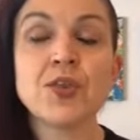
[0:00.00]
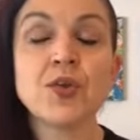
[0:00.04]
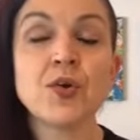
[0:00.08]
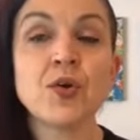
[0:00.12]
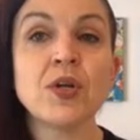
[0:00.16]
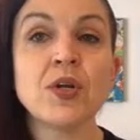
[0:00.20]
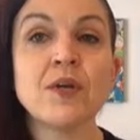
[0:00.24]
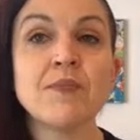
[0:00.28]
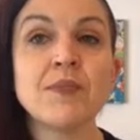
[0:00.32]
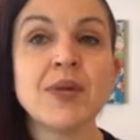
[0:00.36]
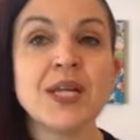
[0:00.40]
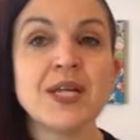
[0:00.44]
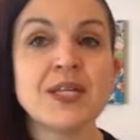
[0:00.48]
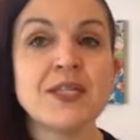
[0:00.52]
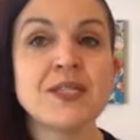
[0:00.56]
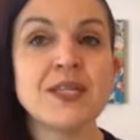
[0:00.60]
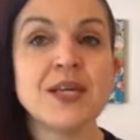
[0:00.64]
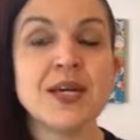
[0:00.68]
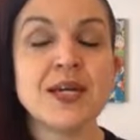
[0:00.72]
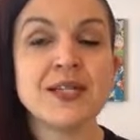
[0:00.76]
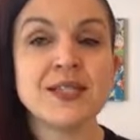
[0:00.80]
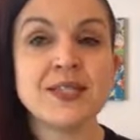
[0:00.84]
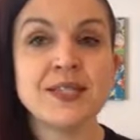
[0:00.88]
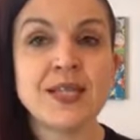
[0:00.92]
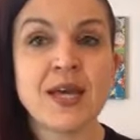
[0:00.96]
30 minutes
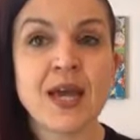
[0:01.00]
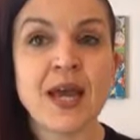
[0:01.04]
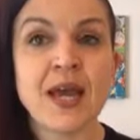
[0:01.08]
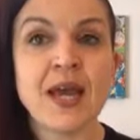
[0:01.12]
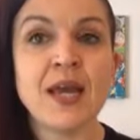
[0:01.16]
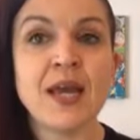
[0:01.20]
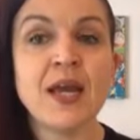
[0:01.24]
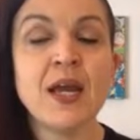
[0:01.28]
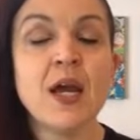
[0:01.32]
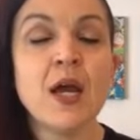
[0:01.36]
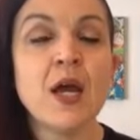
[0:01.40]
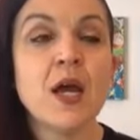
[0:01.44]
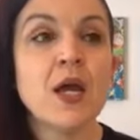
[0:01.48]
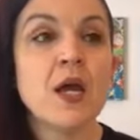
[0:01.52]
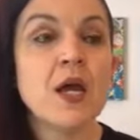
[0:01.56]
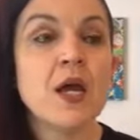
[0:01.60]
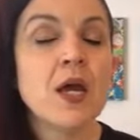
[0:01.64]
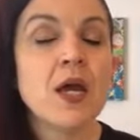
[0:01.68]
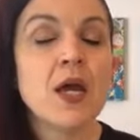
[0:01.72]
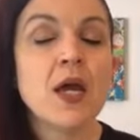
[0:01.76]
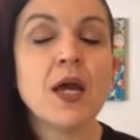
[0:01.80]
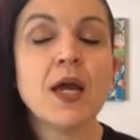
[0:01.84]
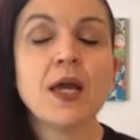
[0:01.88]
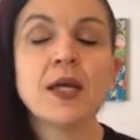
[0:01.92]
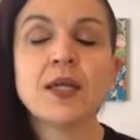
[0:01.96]
a day,
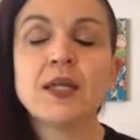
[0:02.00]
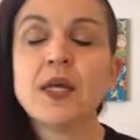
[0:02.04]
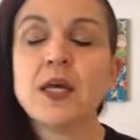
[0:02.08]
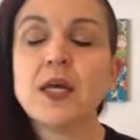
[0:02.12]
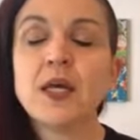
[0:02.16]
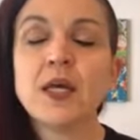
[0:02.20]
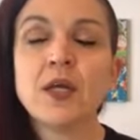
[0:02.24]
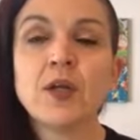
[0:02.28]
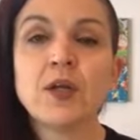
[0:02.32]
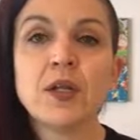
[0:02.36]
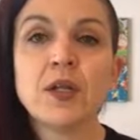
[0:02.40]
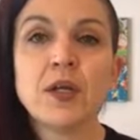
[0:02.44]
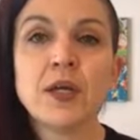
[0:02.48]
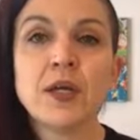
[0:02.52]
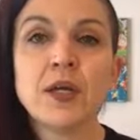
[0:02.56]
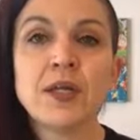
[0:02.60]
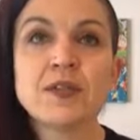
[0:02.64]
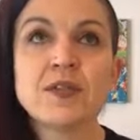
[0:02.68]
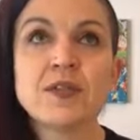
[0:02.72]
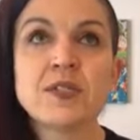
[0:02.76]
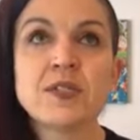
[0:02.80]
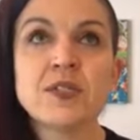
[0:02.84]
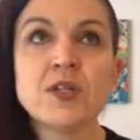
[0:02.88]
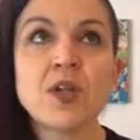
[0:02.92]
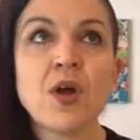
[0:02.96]

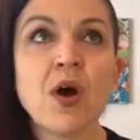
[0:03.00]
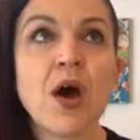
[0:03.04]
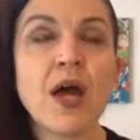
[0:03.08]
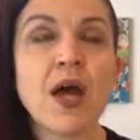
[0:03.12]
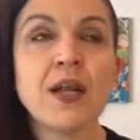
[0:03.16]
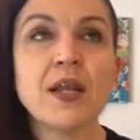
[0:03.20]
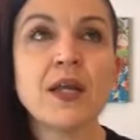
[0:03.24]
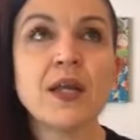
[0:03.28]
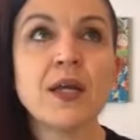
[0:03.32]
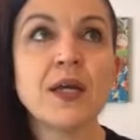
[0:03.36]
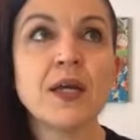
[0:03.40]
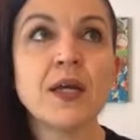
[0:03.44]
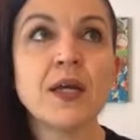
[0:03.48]
it's not